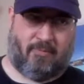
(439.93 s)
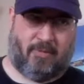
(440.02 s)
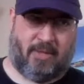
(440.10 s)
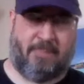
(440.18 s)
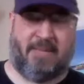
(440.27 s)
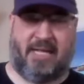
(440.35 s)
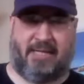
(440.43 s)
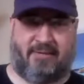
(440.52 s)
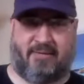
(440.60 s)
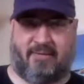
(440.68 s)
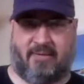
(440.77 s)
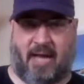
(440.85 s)
the mid
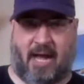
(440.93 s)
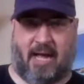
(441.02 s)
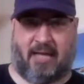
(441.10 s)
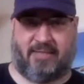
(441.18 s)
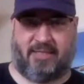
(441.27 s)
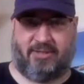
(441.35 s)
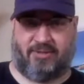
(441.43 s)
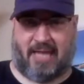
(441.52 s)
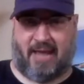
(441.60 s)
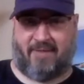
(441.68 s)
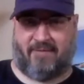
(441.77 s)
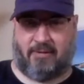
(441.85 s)
season
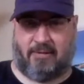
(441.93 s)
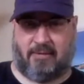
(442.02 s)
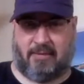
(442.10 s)
level.